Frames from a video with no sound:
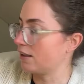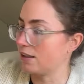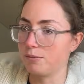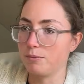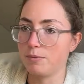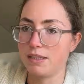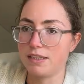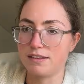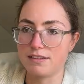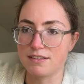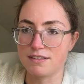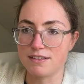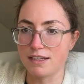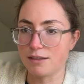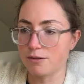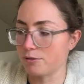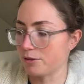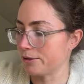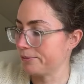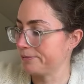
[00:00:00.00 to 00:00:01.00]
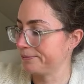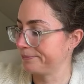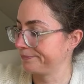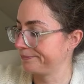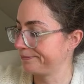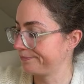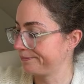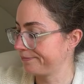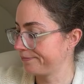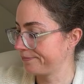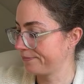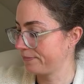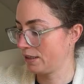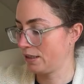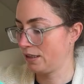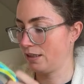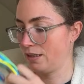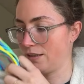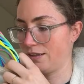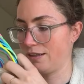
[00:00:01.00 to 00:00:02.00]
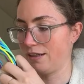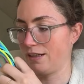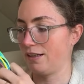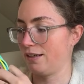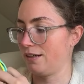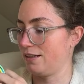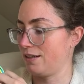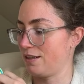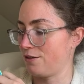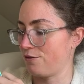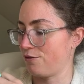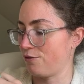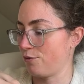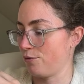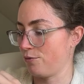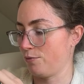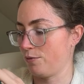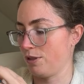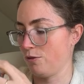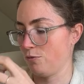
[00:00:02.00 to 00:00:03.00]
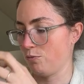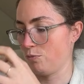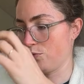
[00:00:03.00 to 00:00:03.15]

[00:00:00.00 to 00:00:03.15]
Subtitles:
I made this error that I thought when you